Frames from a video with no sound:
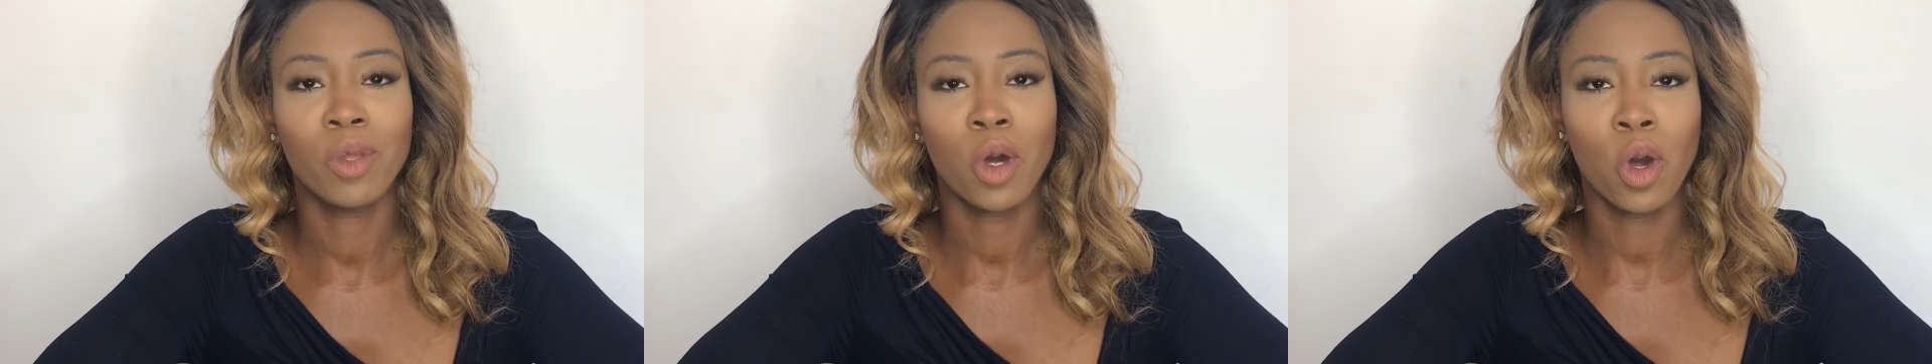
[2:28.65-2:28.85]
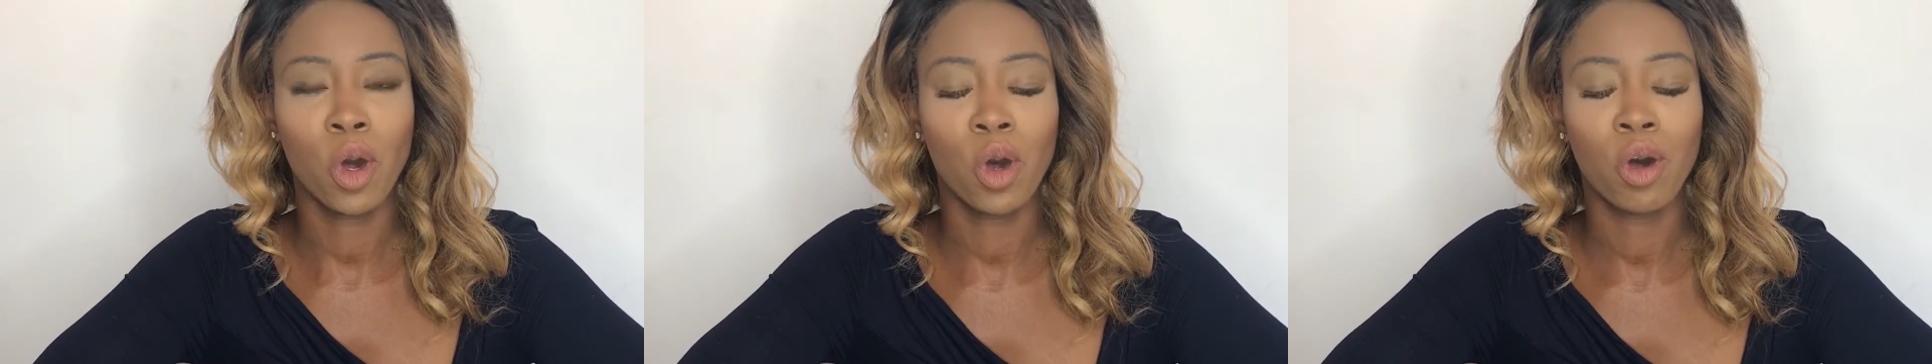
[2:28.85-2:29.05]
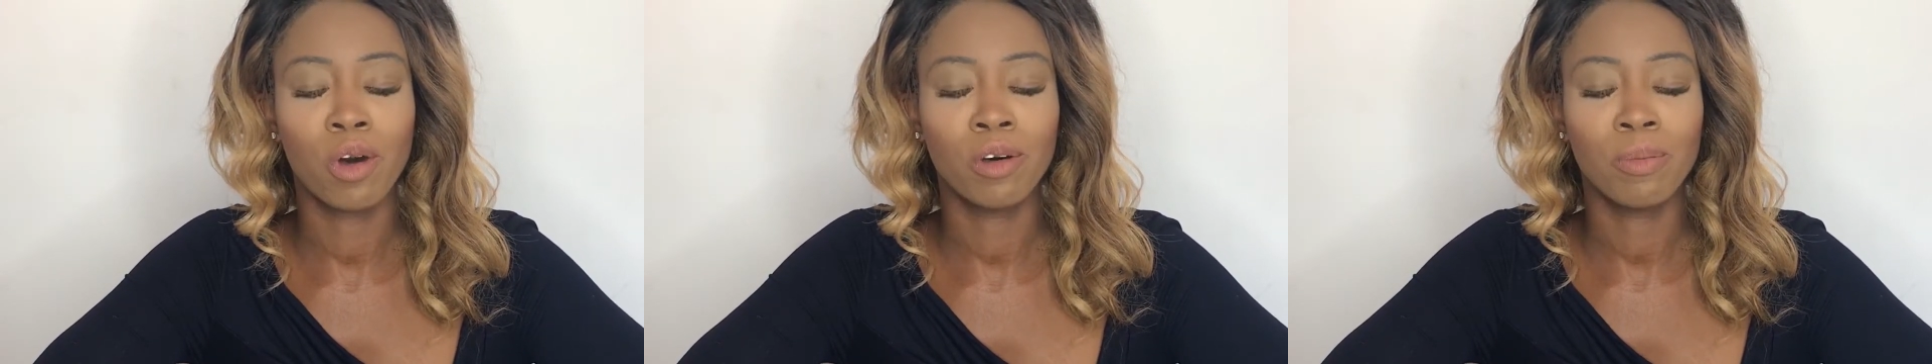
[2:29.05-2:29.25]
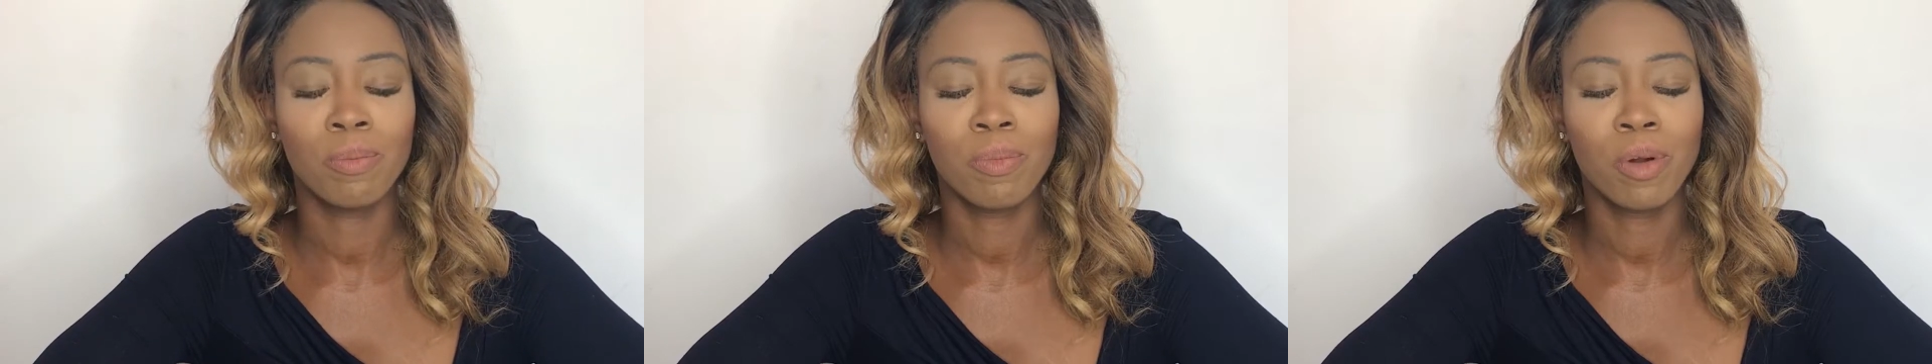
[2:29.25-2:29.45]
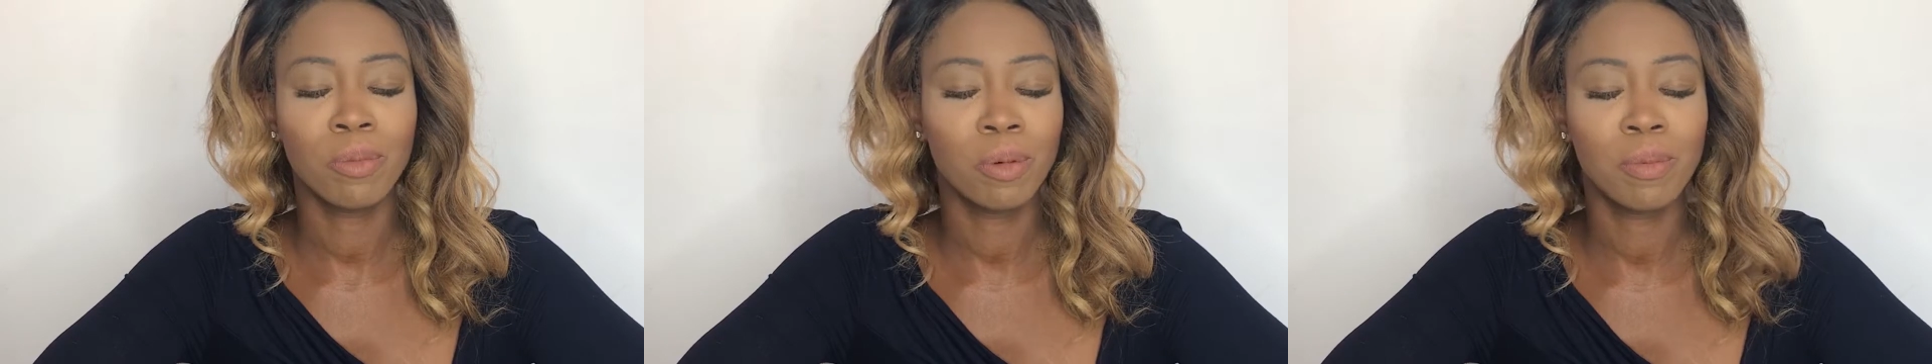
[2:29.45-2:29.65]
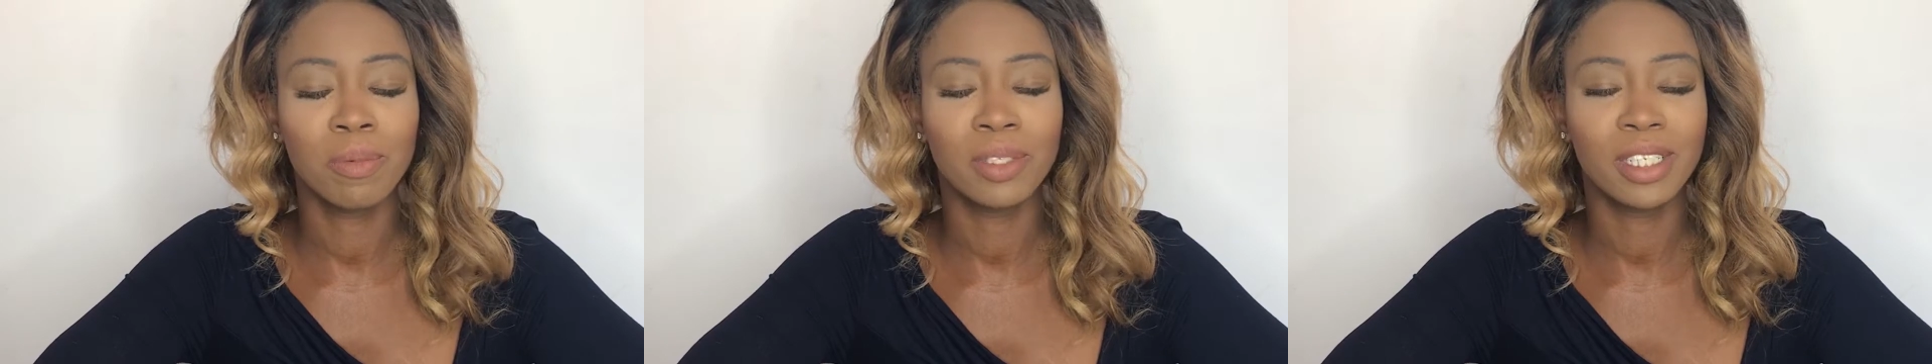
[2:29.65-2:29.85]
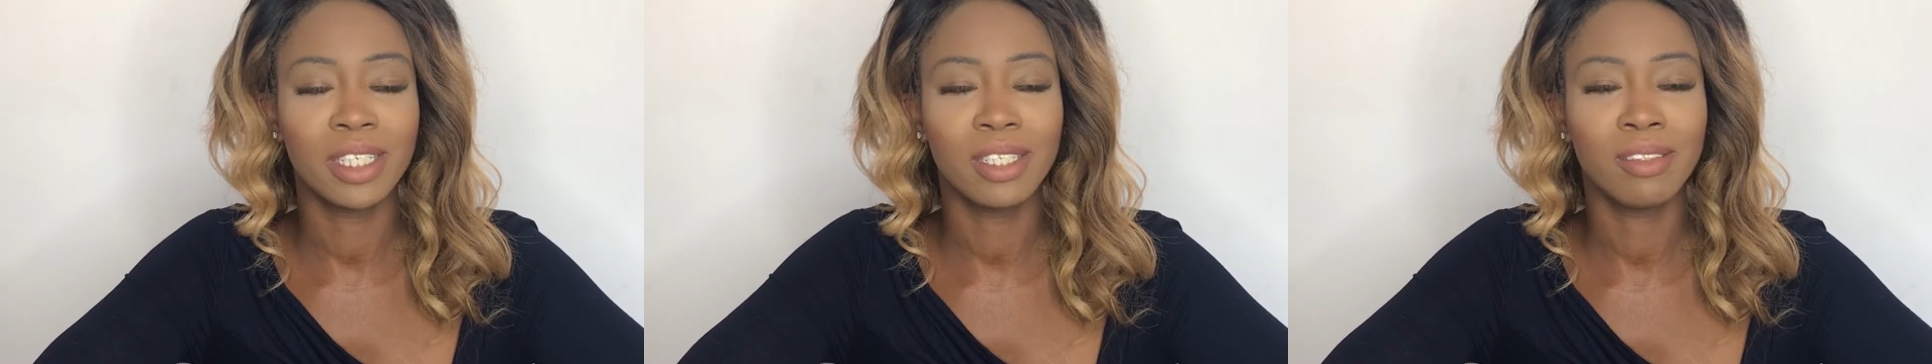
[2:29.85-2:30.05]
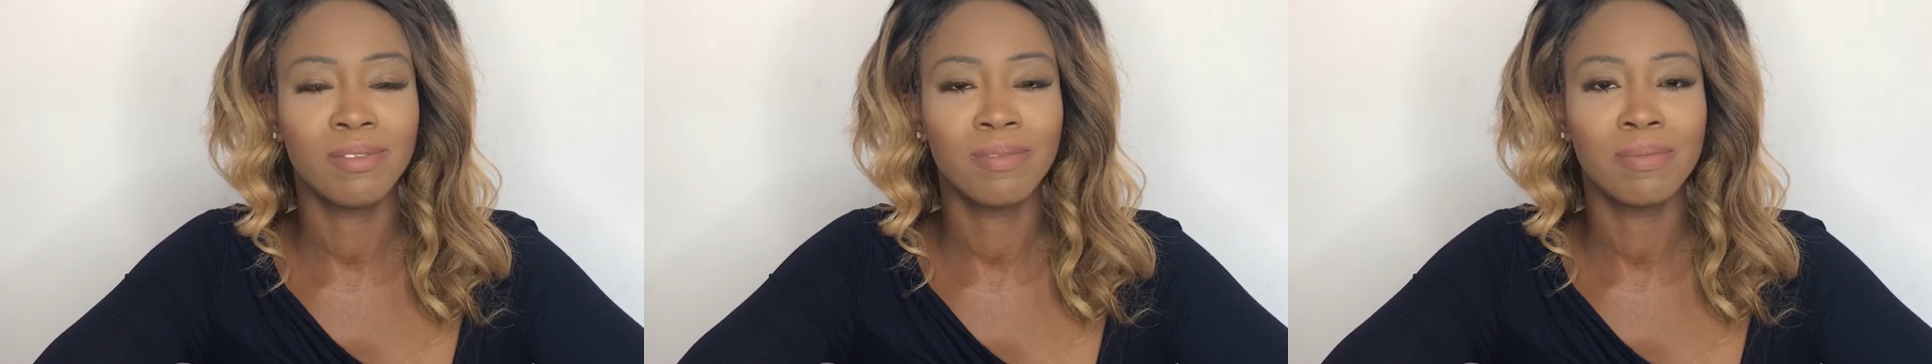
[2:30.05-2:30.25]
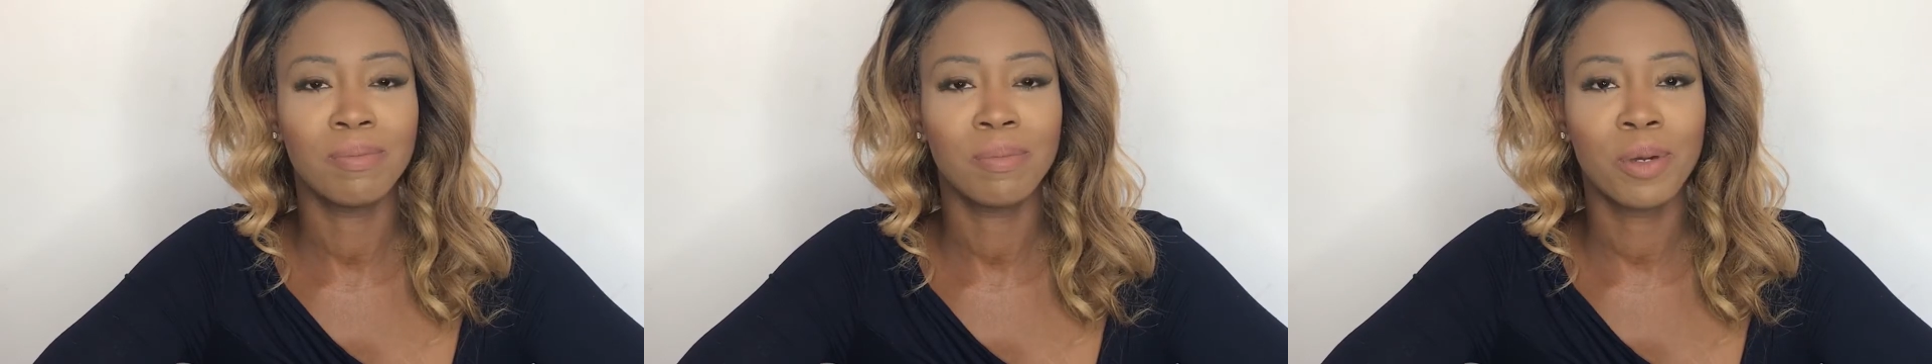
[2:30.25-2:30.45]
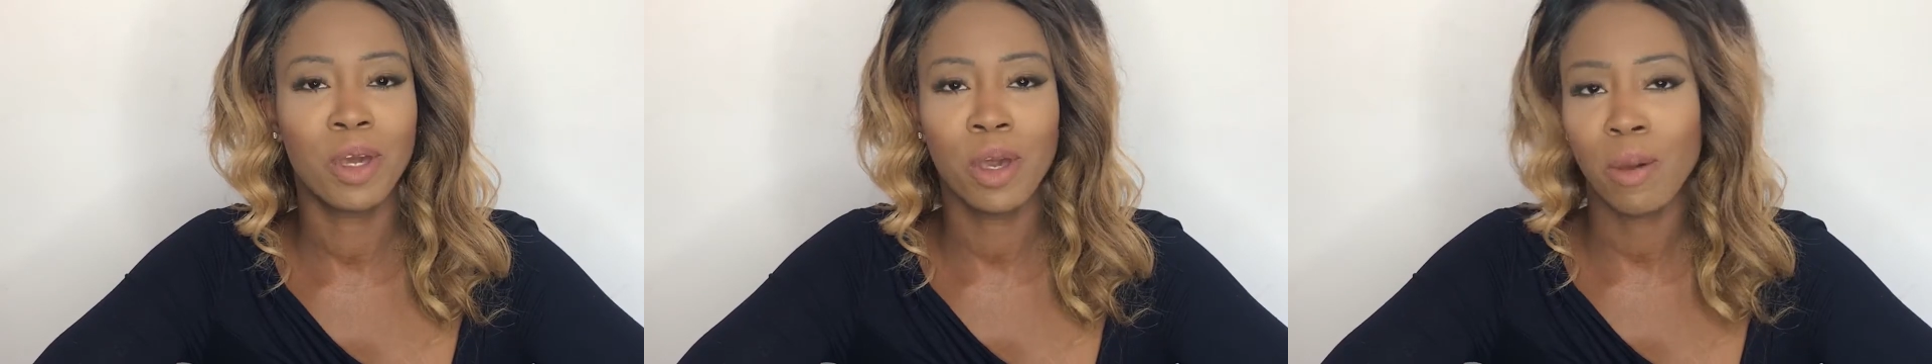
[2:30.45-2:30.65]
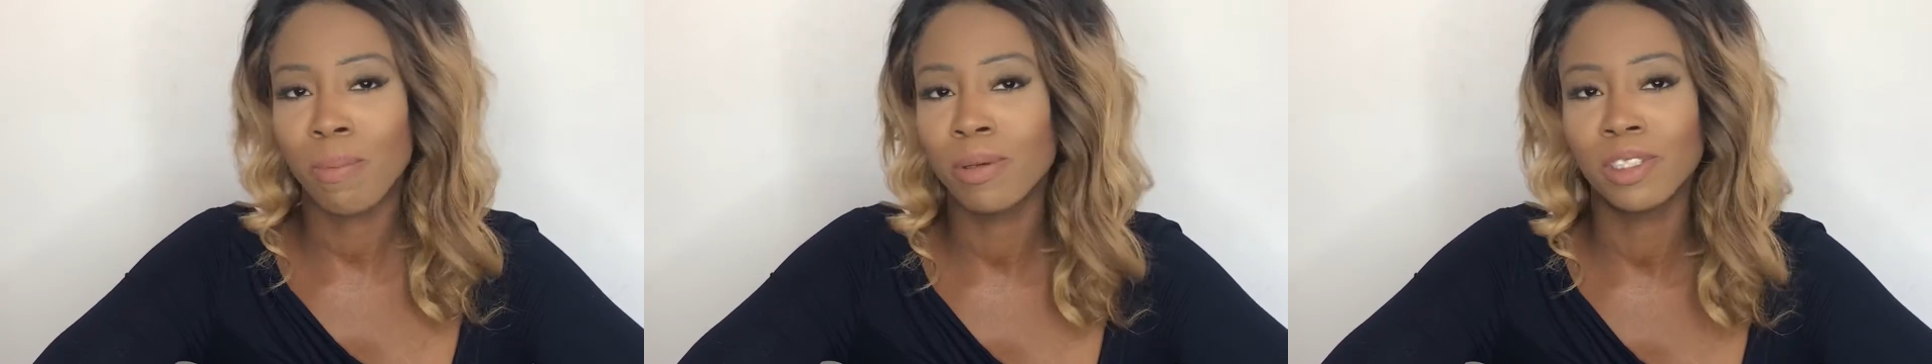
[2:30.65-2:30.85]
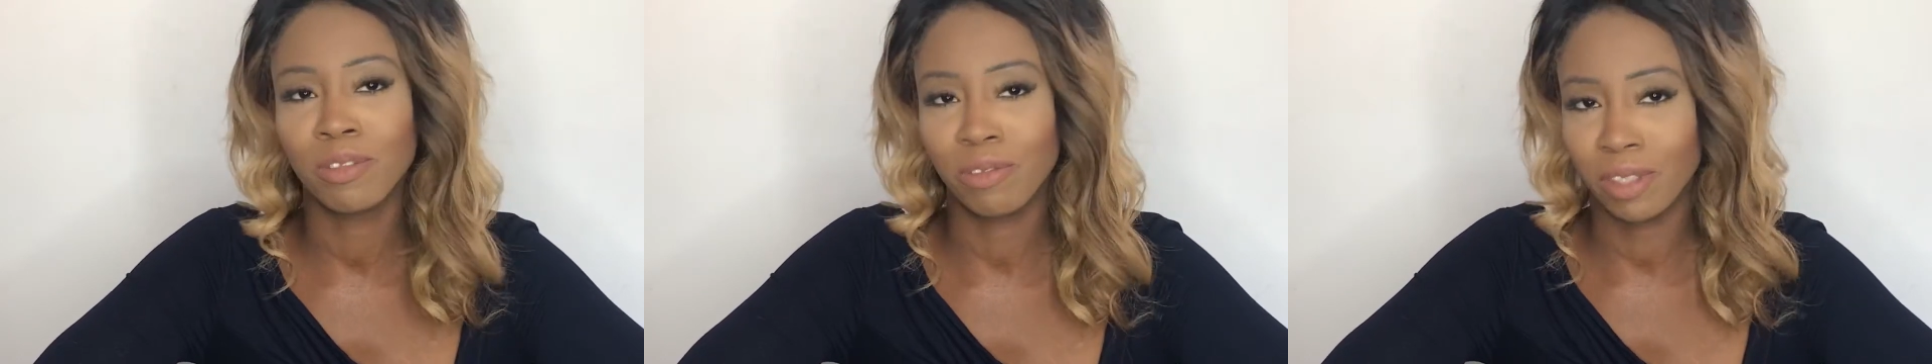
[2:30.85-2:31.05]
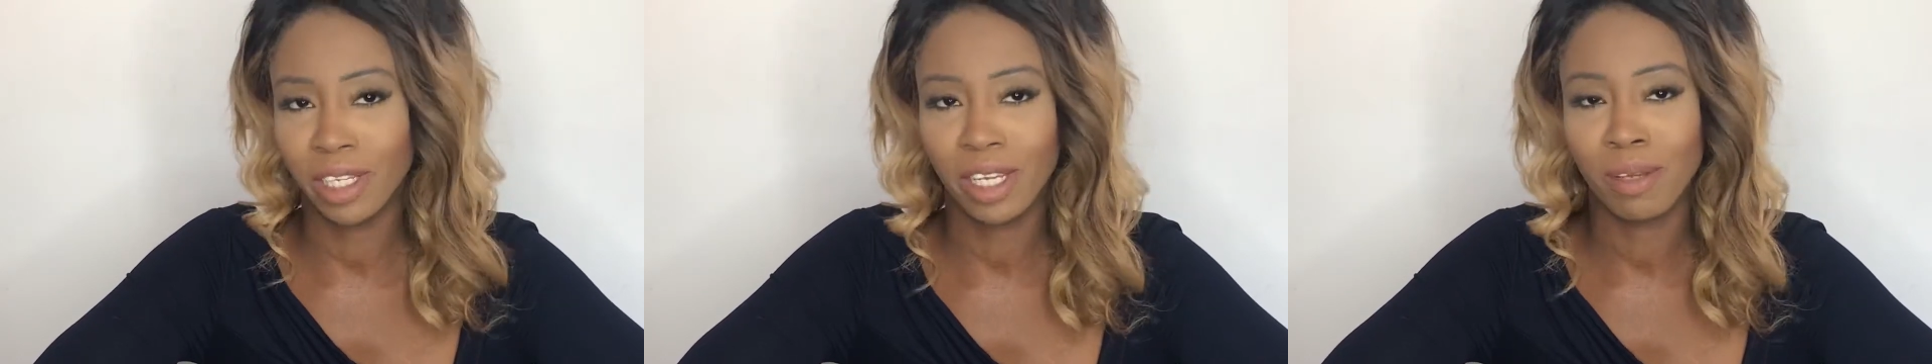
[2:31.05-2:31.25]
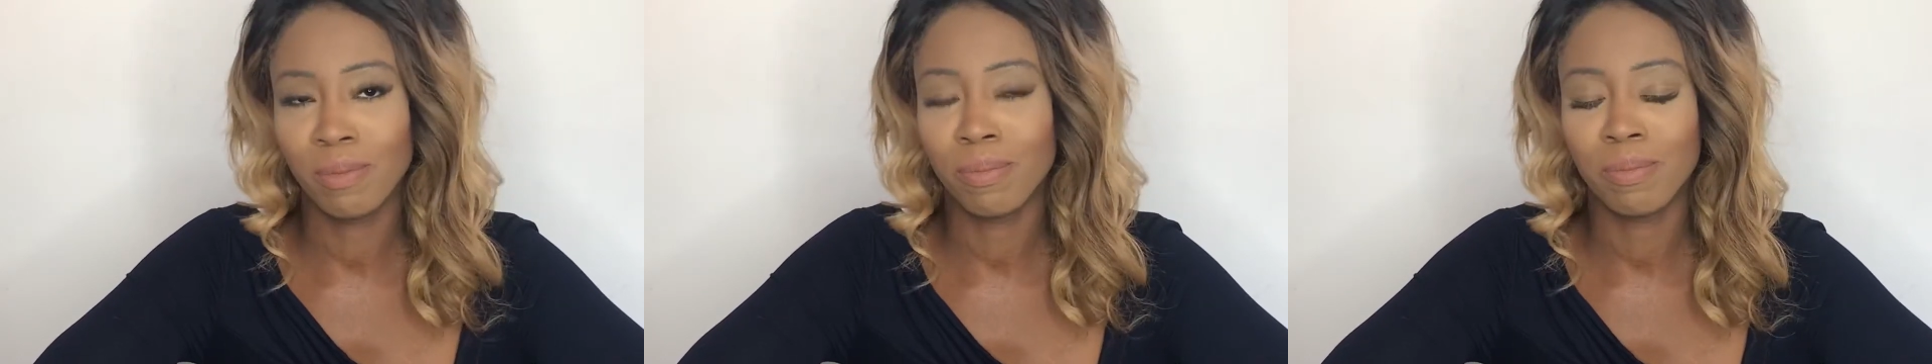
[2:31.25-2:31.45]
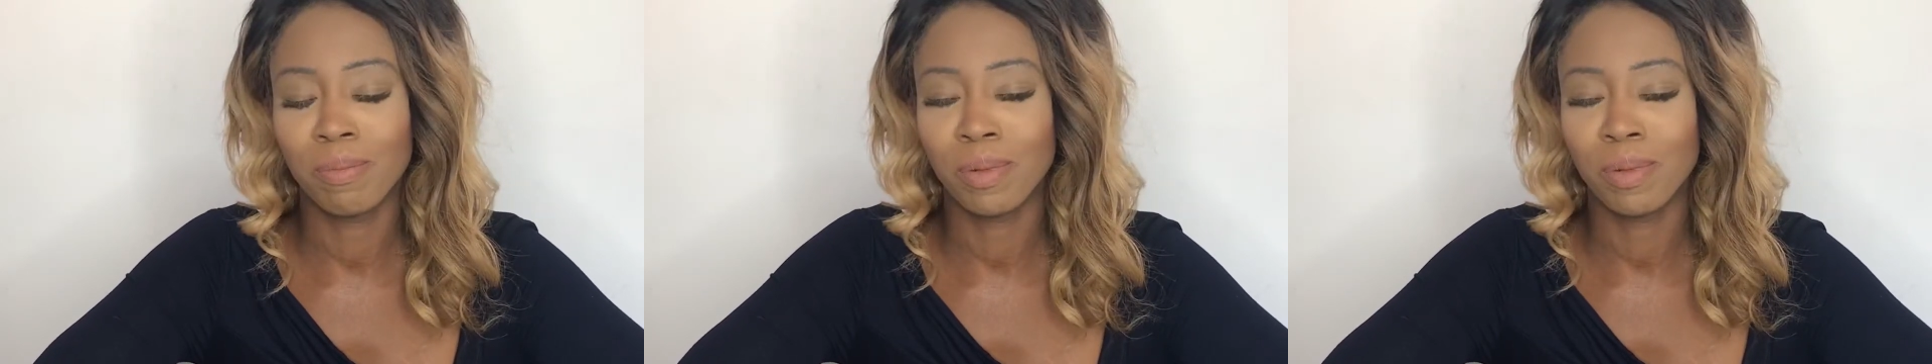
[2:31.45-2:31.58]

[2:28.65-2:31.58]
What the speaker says: or probably purposefully,